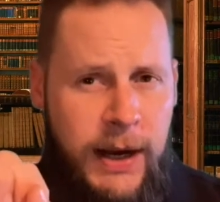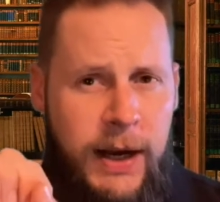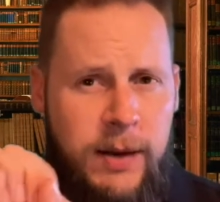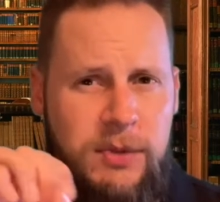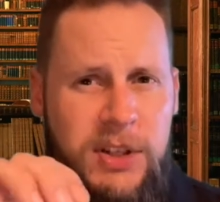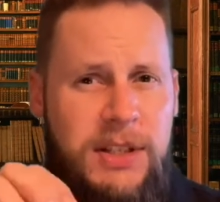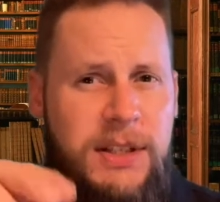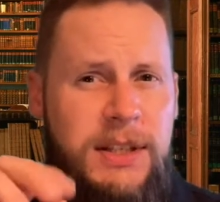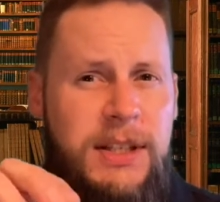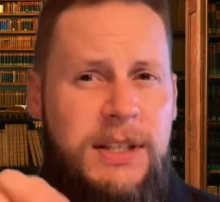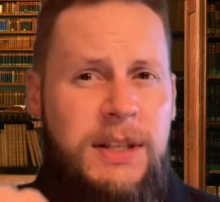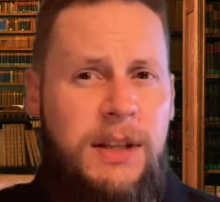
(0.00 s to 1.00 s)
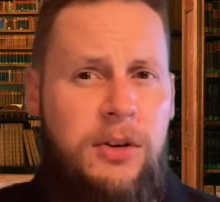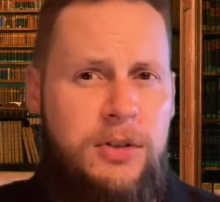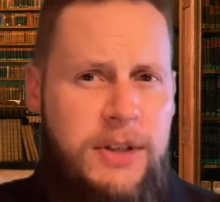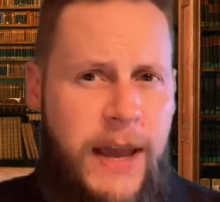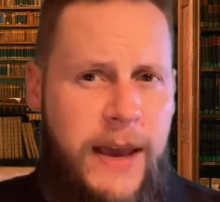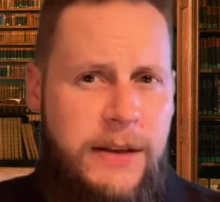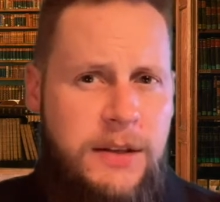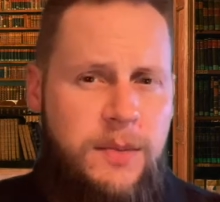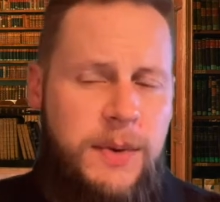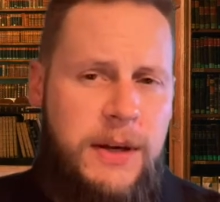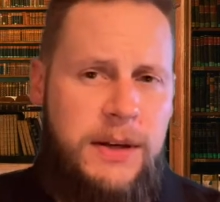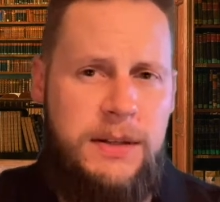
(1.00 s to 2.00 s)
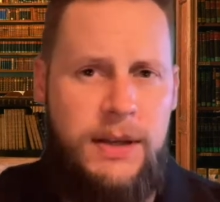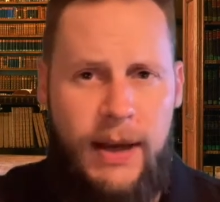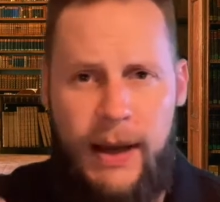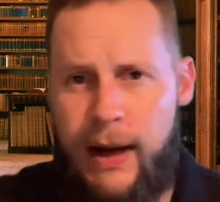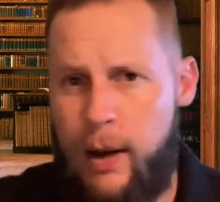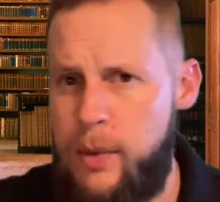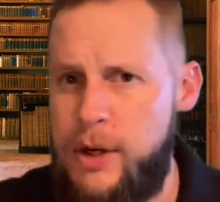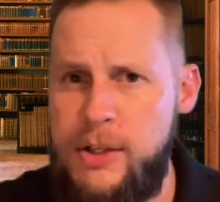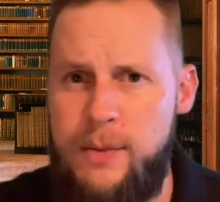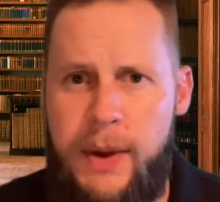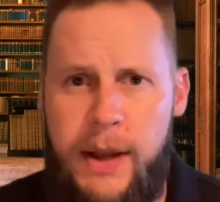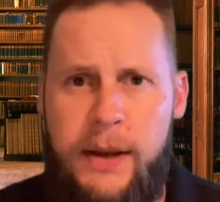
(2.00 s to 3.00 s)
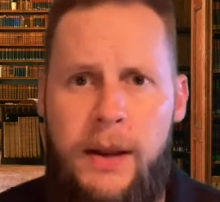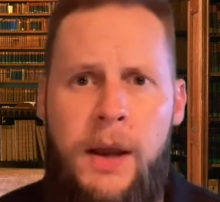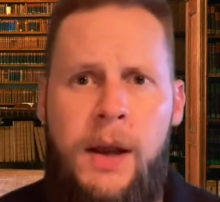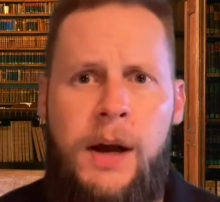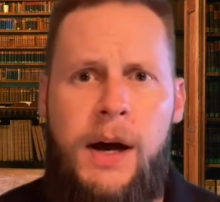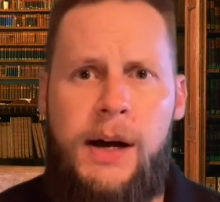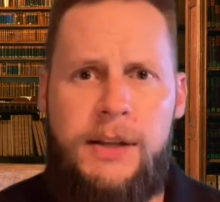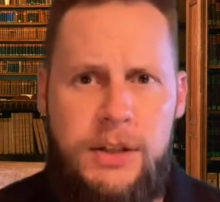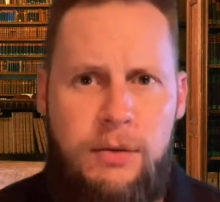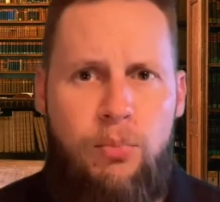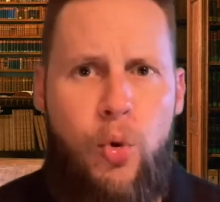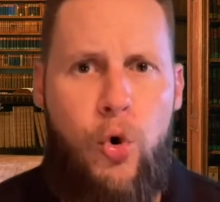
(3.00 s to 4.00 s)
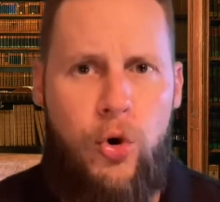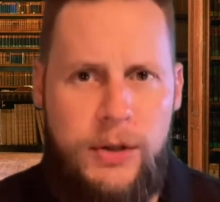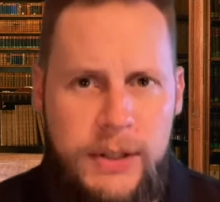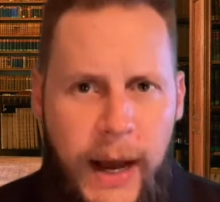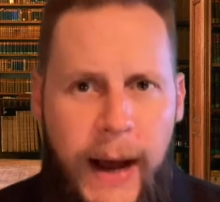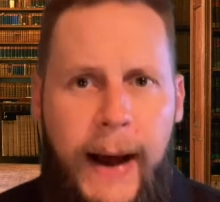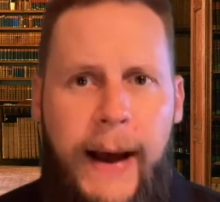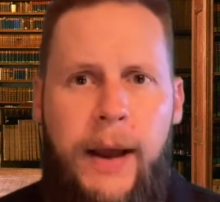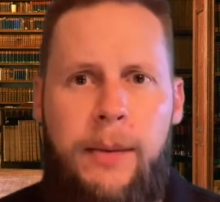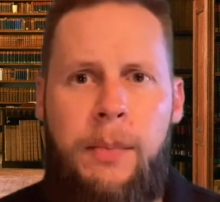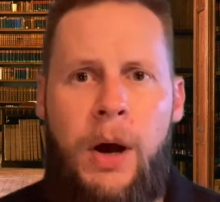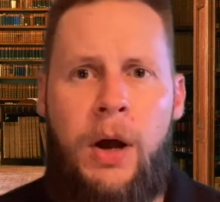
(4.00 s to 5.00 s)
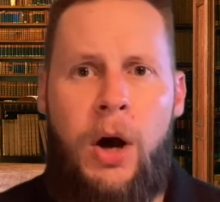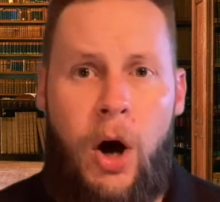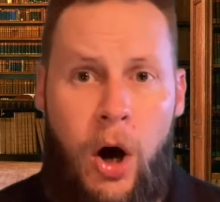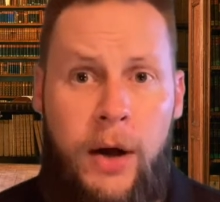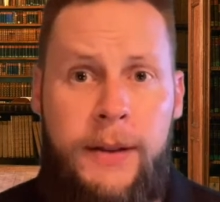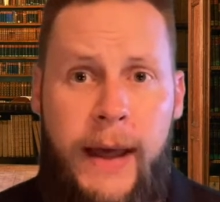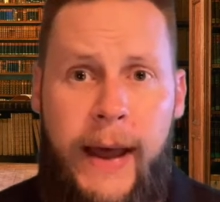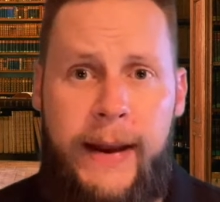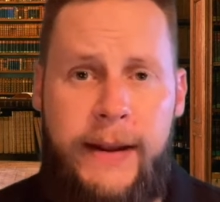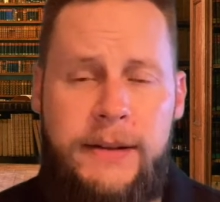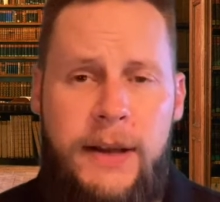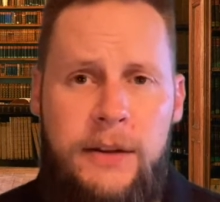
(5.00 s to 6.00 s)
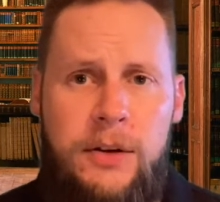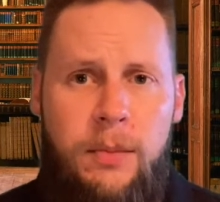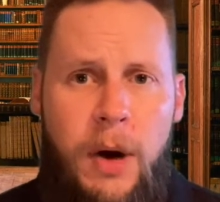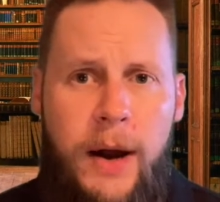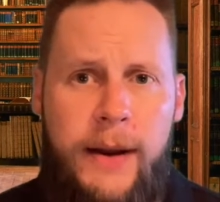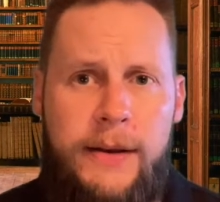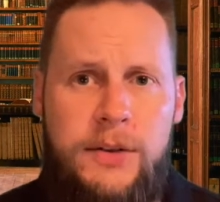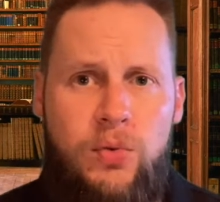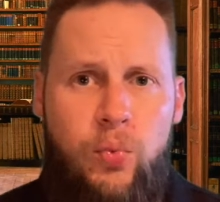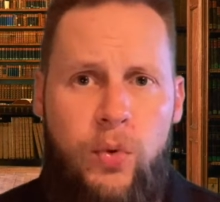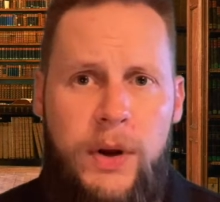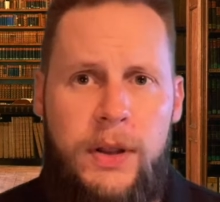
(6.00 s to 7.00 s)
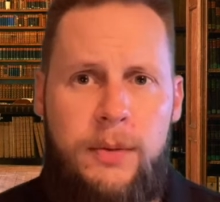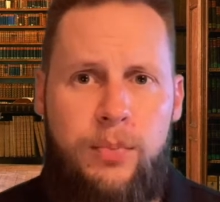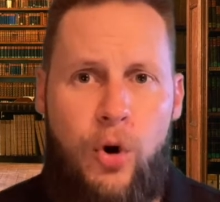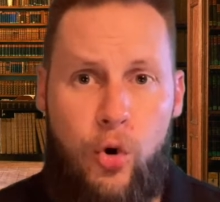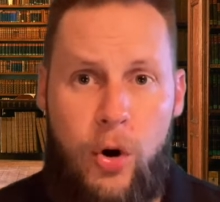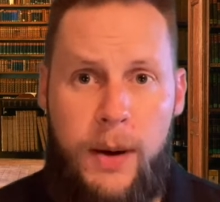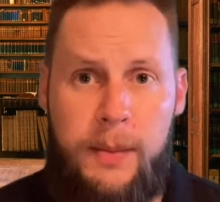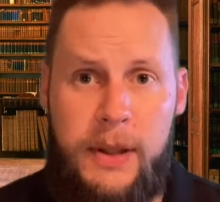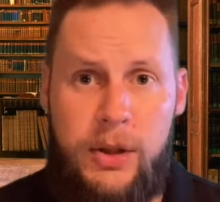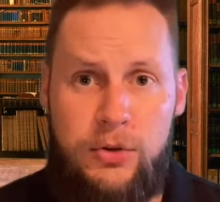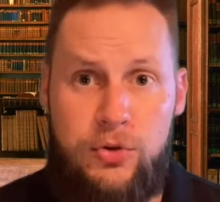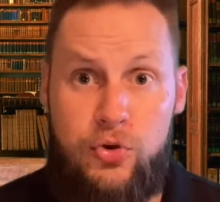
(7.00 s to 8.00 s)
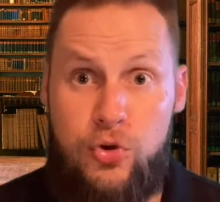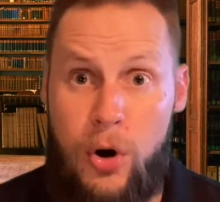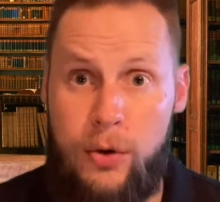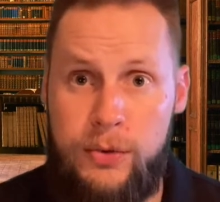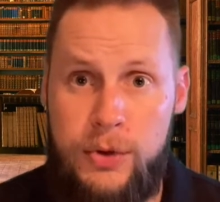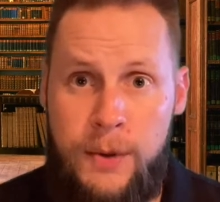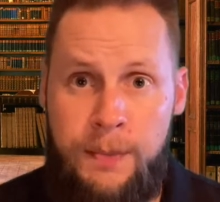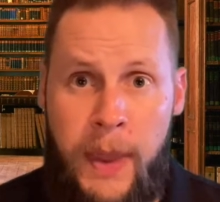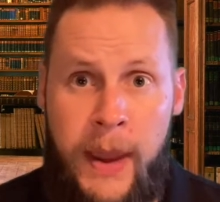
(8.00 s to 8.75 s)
Just a little taste, because again, I'm going to spend some more time on that in TaylorBOTICS with programming those drones.